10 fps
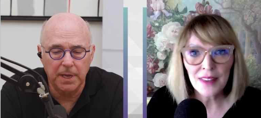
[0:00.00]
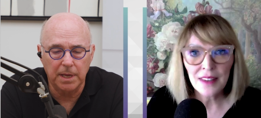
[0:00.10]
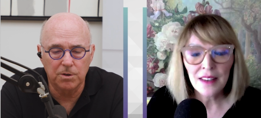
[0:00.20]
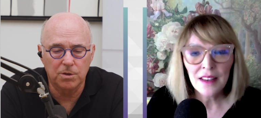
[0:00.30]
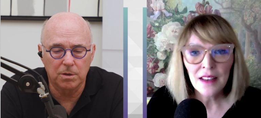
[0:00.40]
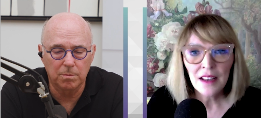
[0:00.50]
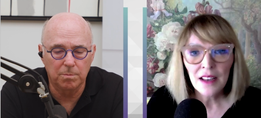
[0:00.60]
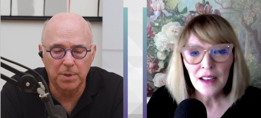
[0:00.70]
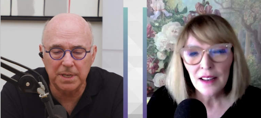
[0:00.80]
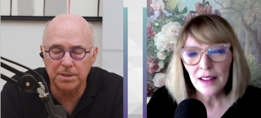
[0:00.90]
Speaker 1: into
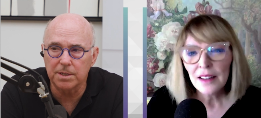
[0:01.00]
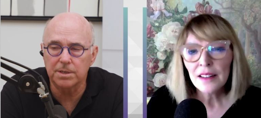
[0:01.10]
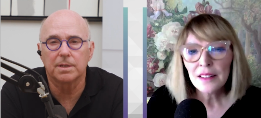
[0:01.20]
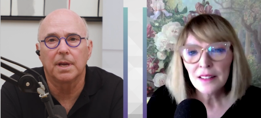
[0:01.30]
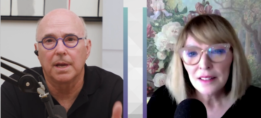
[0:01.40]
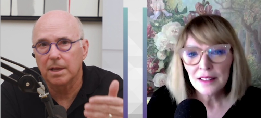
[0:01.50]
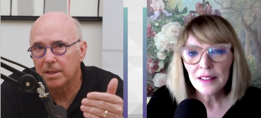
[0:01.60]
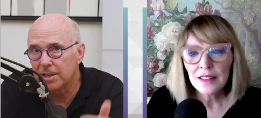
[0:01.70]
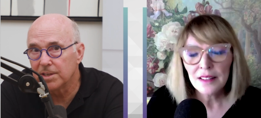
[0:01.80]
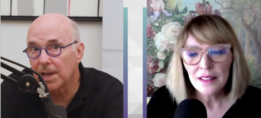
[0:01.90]
business,
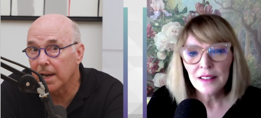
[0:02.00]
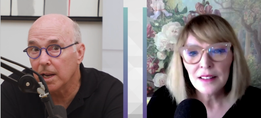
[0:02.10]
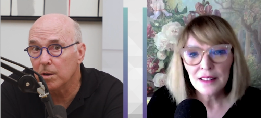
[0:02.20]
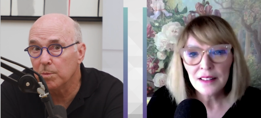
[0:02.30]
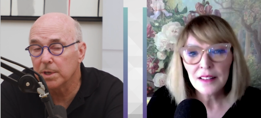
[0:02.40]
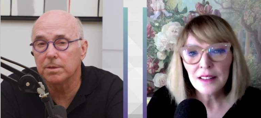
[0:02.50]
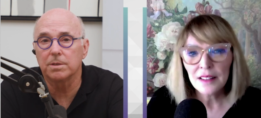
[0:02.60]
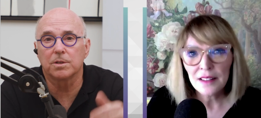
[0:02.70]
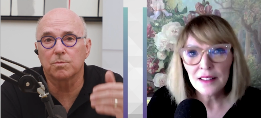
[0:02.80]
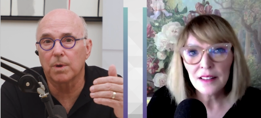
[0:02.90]
the design end of
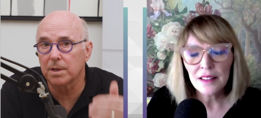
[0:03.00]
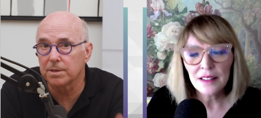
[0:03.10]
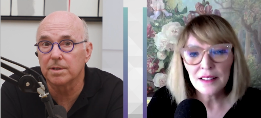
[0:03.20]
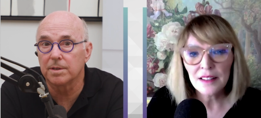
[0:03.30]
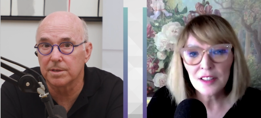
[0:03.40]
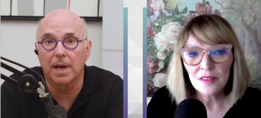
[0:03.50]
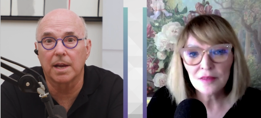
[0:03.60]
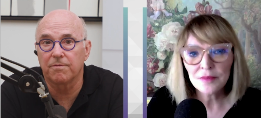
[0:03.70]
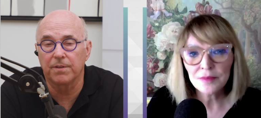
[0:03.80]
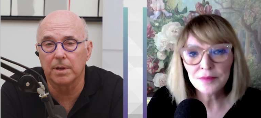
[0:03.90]
business, as well as the
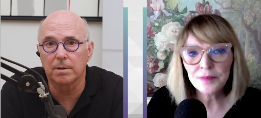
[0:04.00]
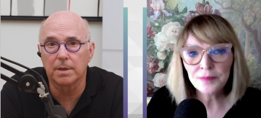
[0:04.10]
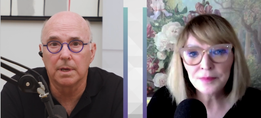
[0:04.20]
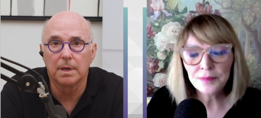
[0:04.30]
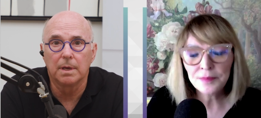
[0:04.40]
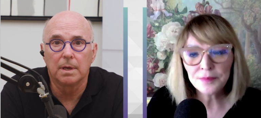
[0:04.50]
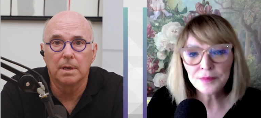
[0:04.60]
design field? Mm -hmm.